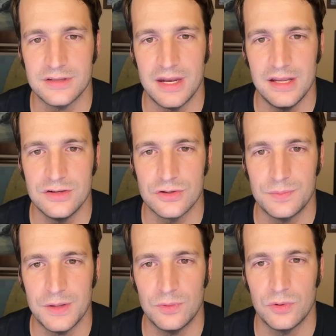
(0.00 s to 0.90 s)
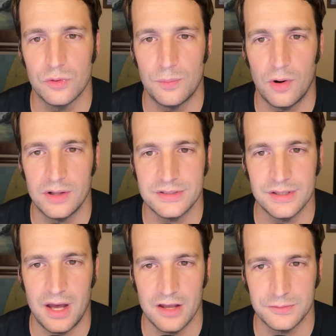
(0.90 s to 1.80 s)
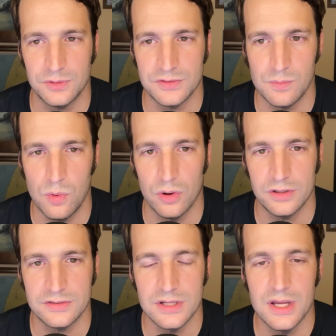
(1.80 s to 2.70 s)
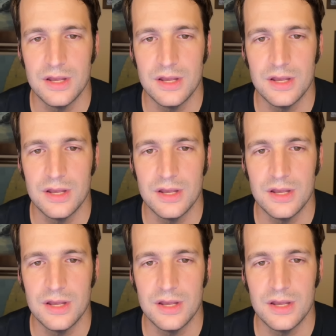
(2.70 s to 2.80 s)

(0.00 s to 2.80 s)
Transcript: and injured people who were brought to the hospitals and morgues,